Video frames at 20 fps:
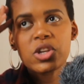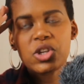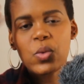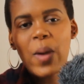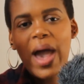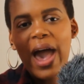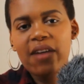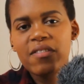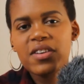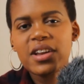you
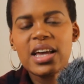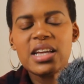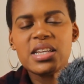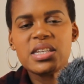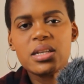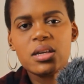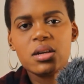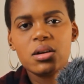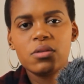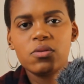have an
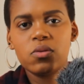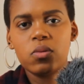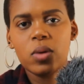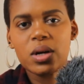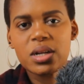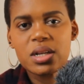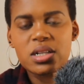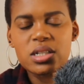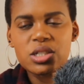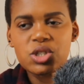idea of
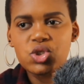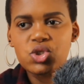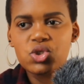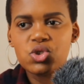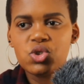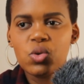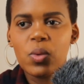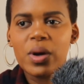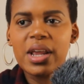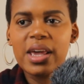what it
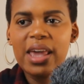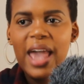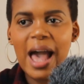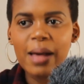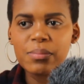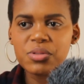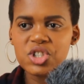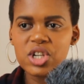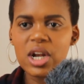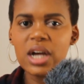is you want to
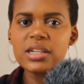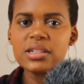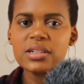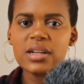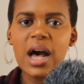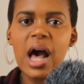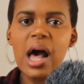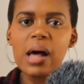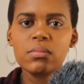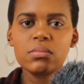capture.
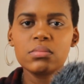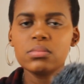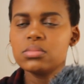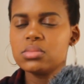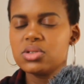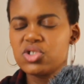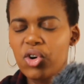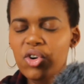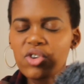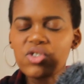
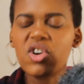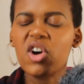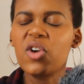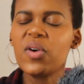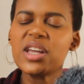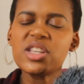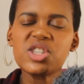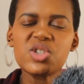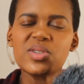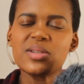Don't go
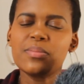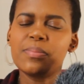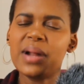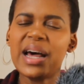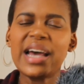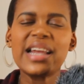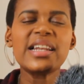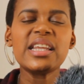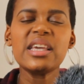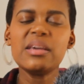into it
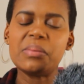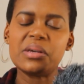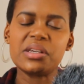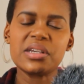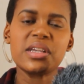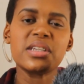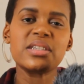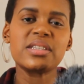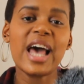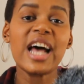blindly,
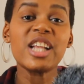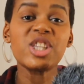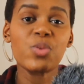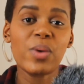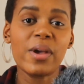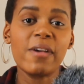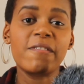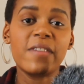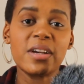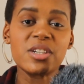because that's
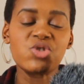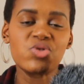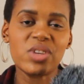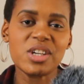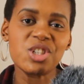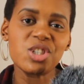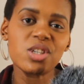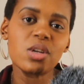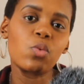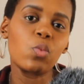where
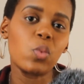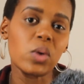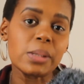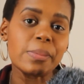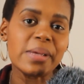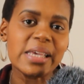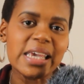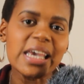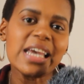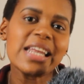frustration will
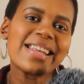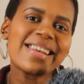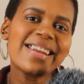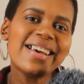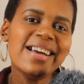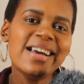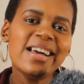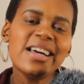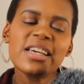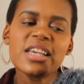begin,
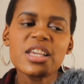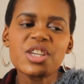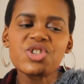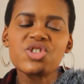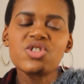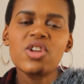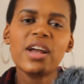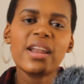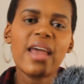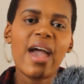is
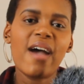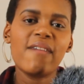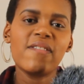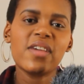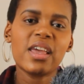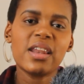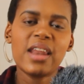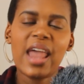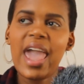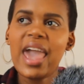not
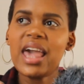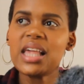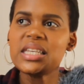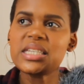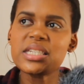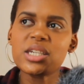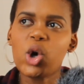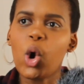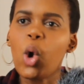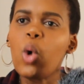having an
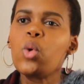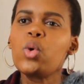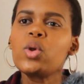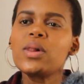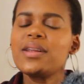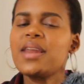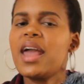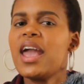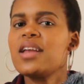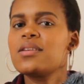end
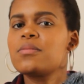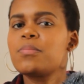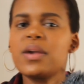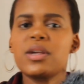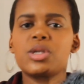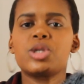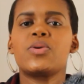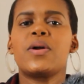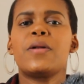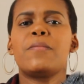goal, an end
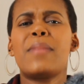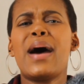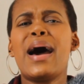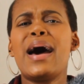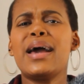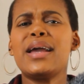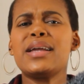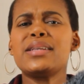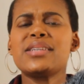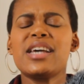picture in
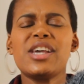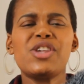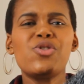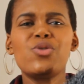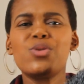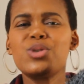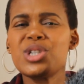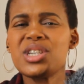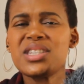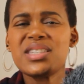mind, and
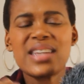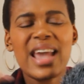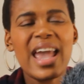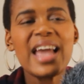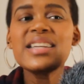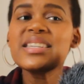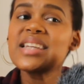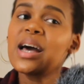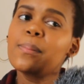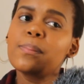you'll just
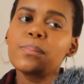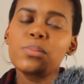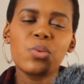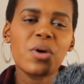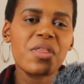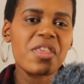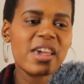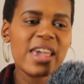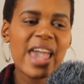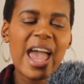end up
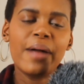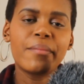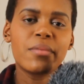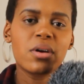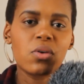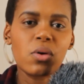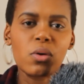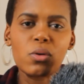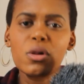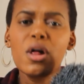with a
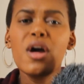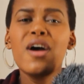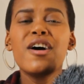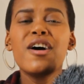camera roll